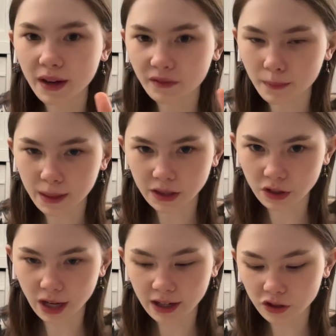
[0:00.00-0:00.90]
from an
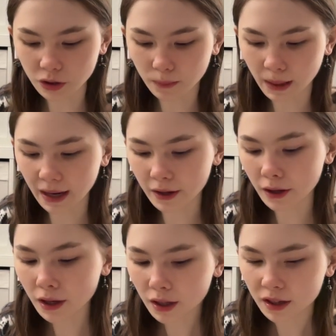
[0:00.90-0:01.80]
international
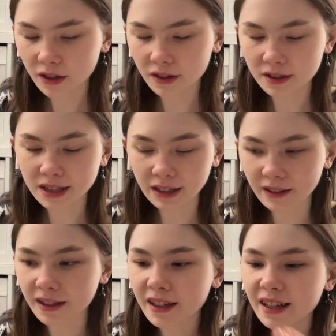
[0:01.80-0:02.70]
buyer or
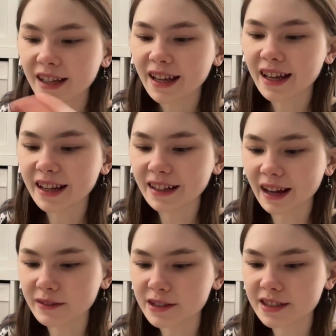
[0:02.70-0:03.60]
seller, and
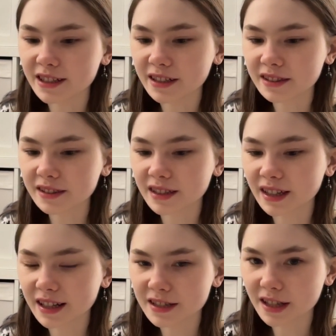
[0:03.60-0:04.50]
I was sick
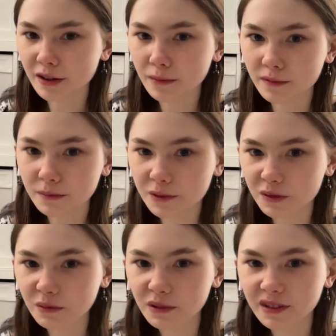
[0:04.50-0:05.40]
and I stayed home from
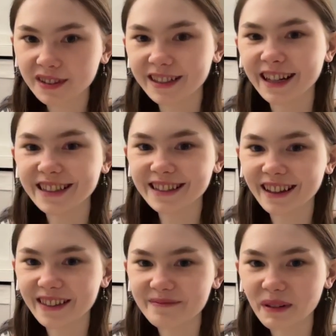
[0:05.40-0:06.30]
school, and then I
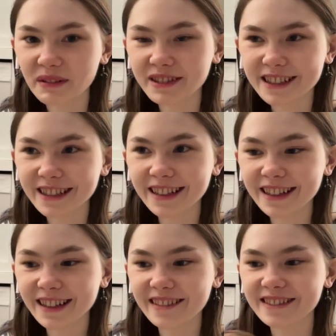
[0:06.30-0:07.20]
saw them posted,
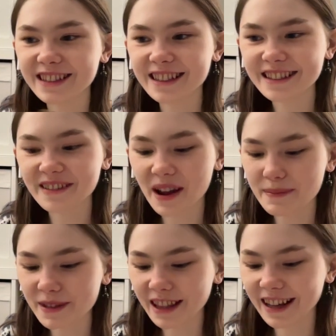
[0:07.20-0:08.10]
and I was so
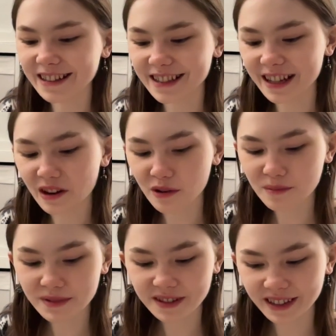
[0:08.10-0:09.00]
happy that I stayed
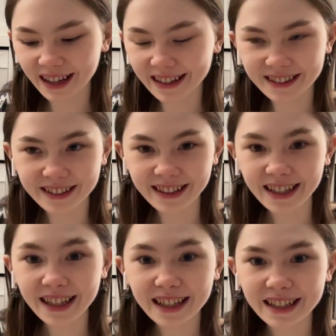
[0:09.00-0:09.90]
home so that I could
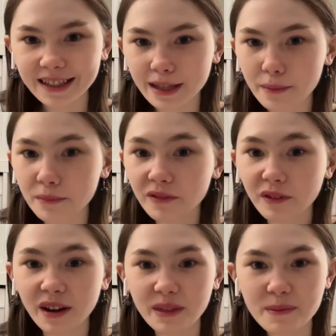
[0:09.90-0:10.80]
get them
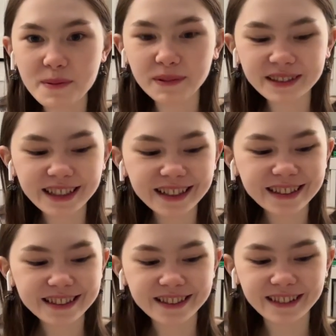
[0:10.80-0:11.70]
before other people did.
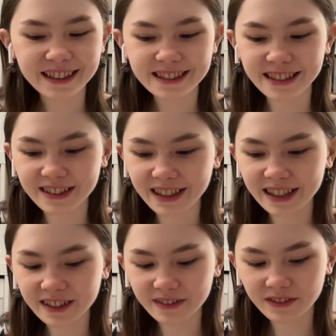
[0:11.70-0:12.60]
So that's their
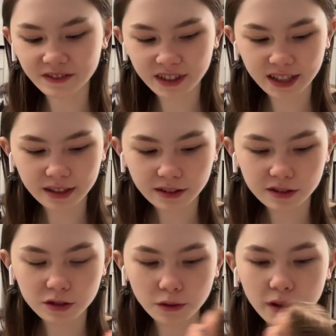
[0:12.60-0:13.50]
kind of funny little
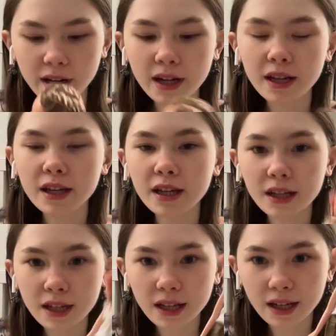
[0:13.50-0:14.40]
story.
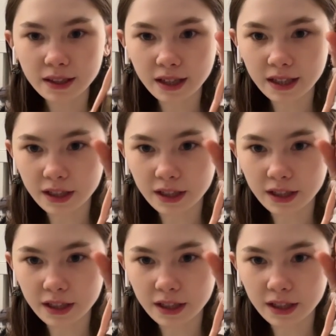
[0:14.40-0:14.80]
And then